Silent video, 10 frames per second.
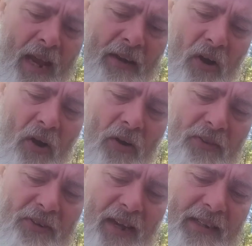And all
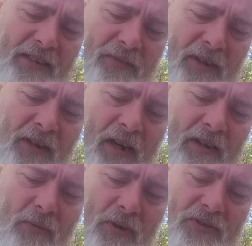the days of Enoch were